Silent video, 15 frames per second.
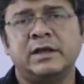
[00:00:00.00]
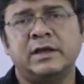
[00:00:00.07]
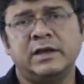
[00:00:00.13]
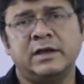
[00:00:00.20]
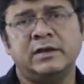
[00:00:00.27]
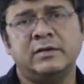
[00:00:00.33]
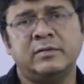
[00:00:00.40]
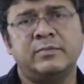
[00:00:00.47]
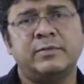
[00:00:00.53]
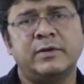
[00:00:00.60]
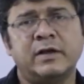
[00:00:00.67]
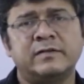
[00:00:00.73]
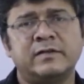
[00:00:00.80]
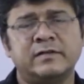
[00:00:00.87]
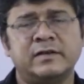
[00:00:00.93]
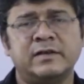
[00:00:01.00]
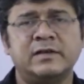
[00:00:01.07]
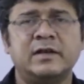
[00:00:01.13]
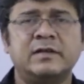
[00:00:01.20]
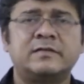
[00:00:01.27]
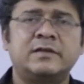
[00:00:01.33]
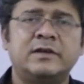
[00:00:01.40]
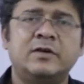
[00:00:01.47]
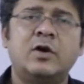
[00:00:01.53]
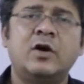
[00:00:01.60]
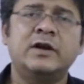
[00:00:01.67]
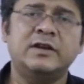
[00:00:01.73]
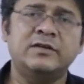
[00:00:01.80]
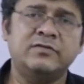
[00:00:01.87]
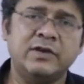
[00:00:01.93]
in process industry
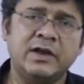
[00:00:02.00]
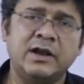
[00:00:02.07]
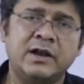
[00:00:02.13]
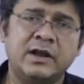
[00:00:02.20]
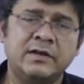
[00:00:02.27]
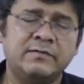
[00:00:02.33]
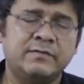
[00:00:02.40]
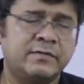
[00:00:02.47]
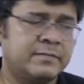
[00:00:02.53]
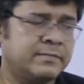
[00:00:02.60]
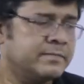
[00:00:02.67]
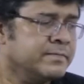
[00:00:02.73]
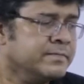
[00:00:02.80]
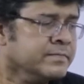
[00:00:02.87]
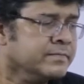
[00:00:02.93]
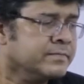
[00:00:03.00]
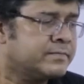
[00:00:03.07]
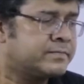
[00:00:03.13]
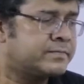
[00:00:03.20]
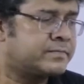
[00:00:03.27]
or in real life.